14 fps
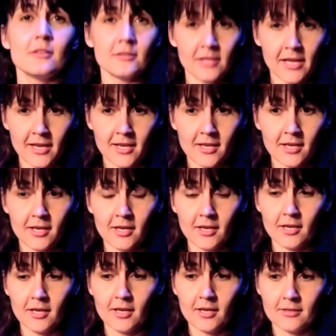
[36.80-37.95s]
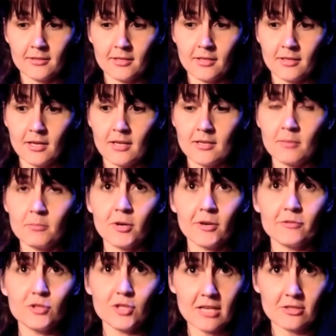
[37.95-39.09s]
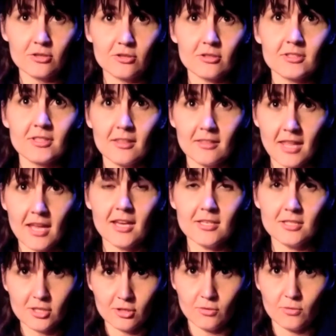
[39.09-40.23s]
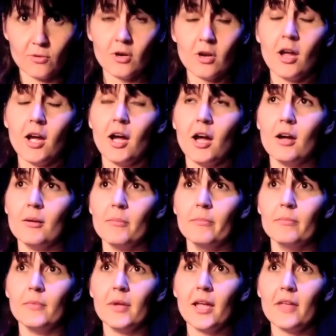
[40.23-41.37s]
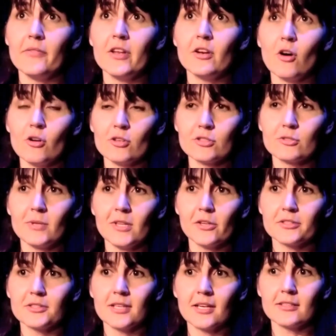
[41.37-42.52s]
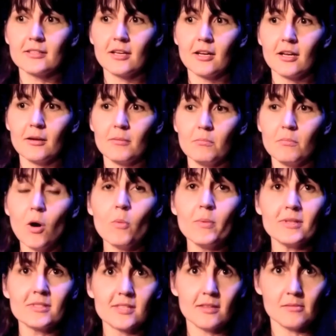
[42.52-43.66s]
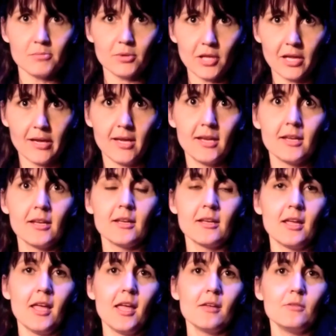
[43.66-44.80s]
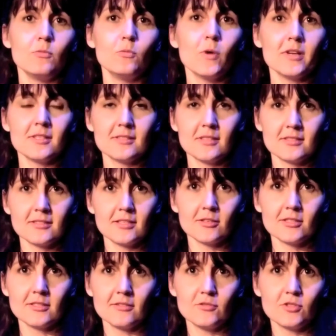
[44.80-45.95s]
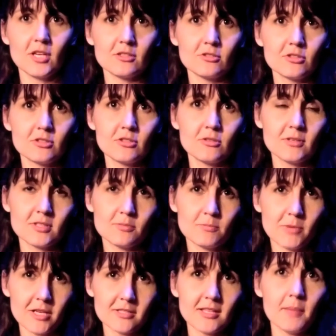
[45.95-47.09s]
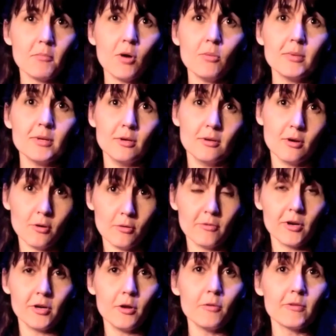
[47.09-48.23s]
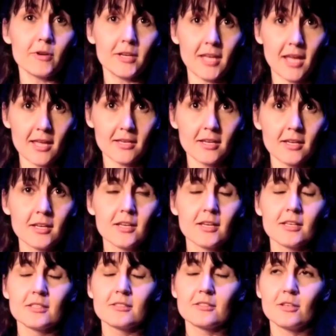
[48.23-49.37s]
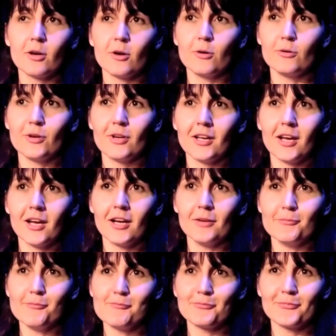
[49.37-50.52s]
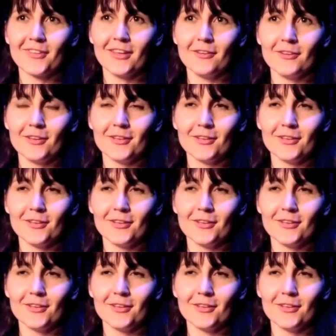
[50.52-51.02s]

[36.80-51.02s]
like uh, a number of gestures that they do. Um, and then also we looked at uh, moments in the play and what is a series of gestures to express that moment over and over again. So um, it,